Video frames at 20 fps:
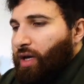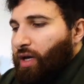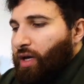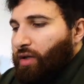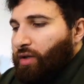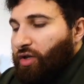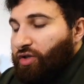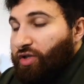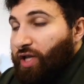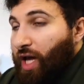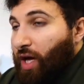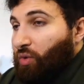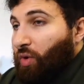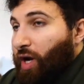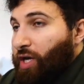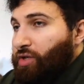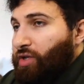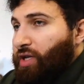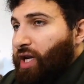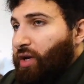does that
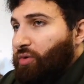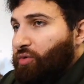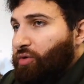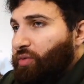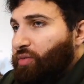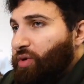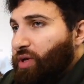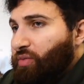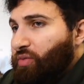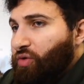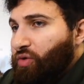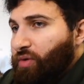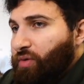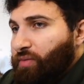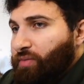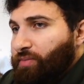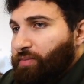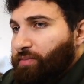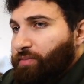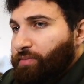resonate with people?
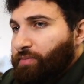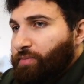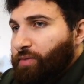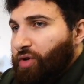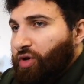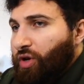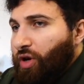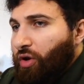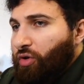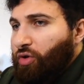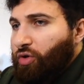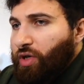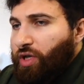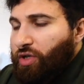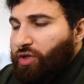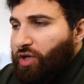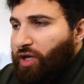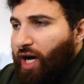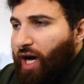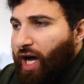You
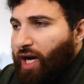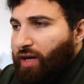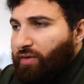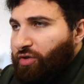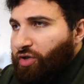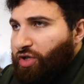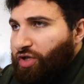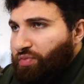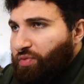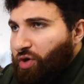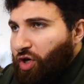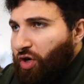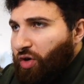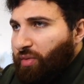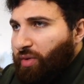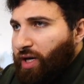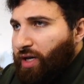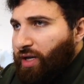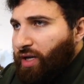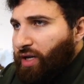need to kind of
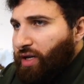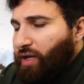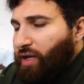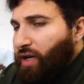experiment and